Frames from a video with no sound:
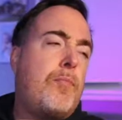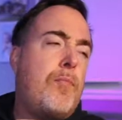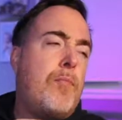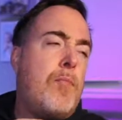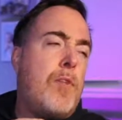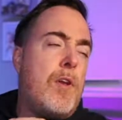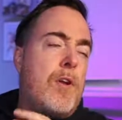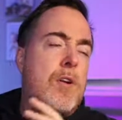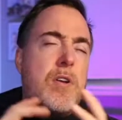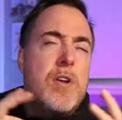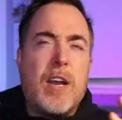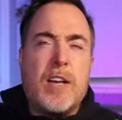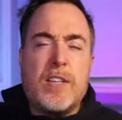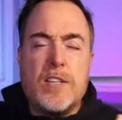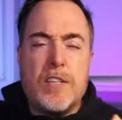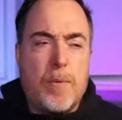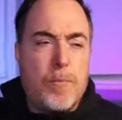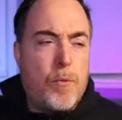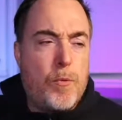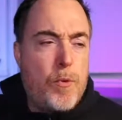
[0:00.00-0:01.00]
next
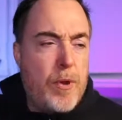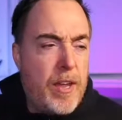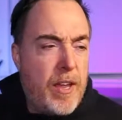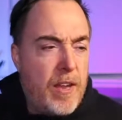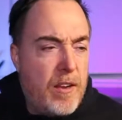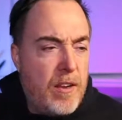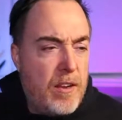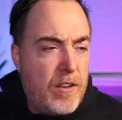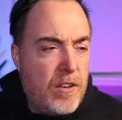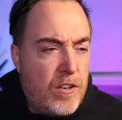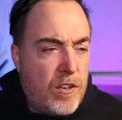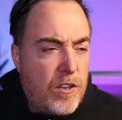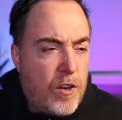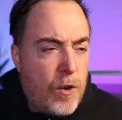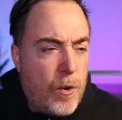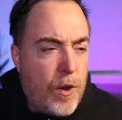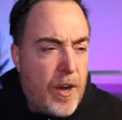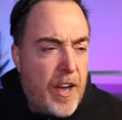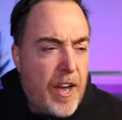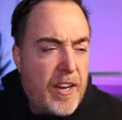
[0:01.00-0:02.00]
up, we
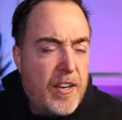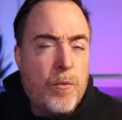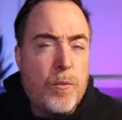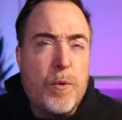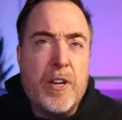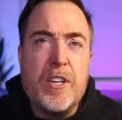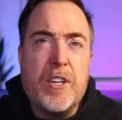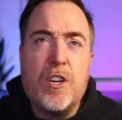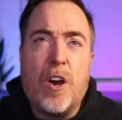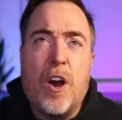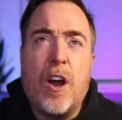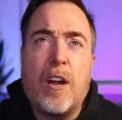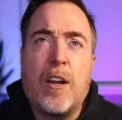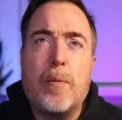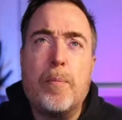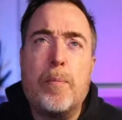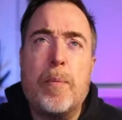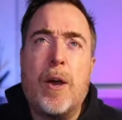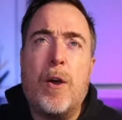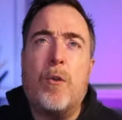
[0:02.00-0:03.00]
go ahead and we talk
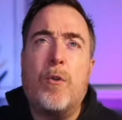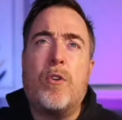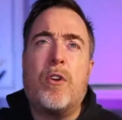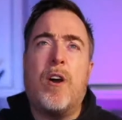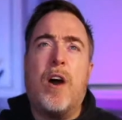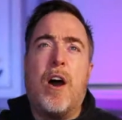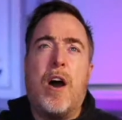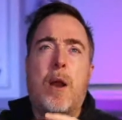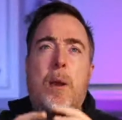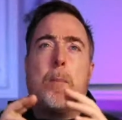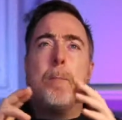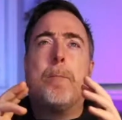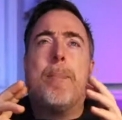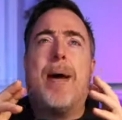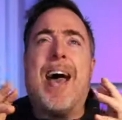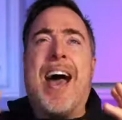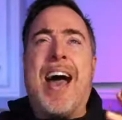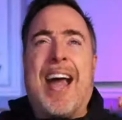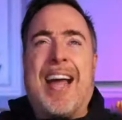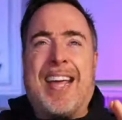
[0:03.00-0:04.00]
about
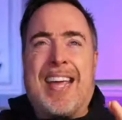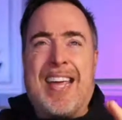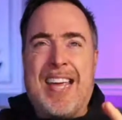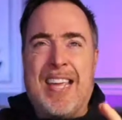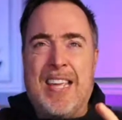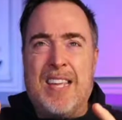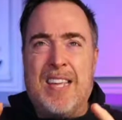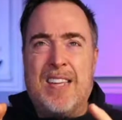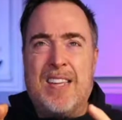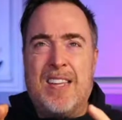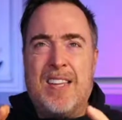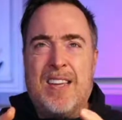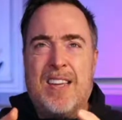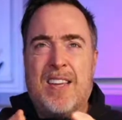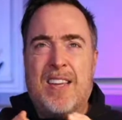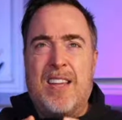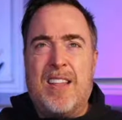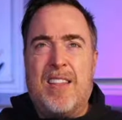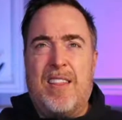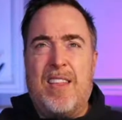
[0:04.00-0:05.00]
unpacking
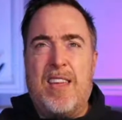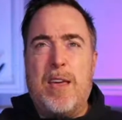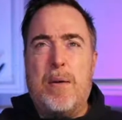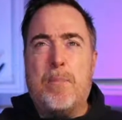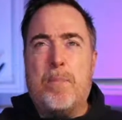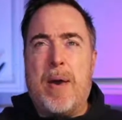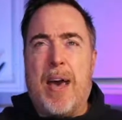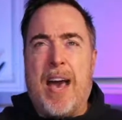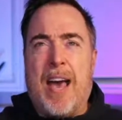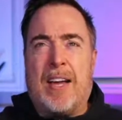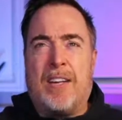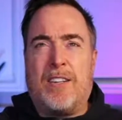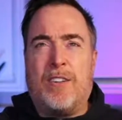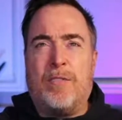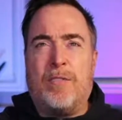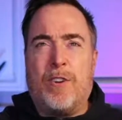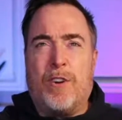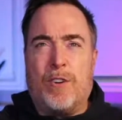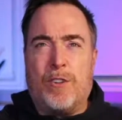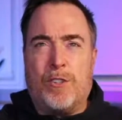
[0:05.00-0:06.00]
the impact of
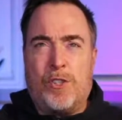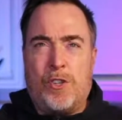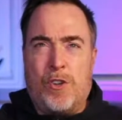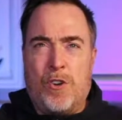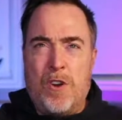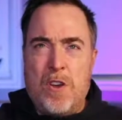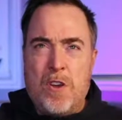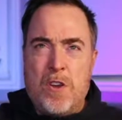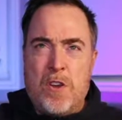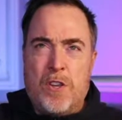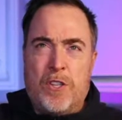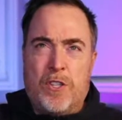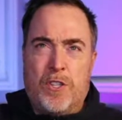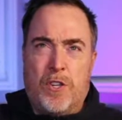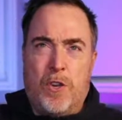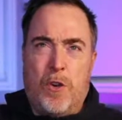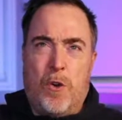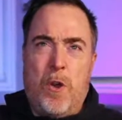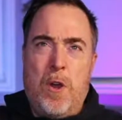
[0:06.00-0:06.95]
culture. So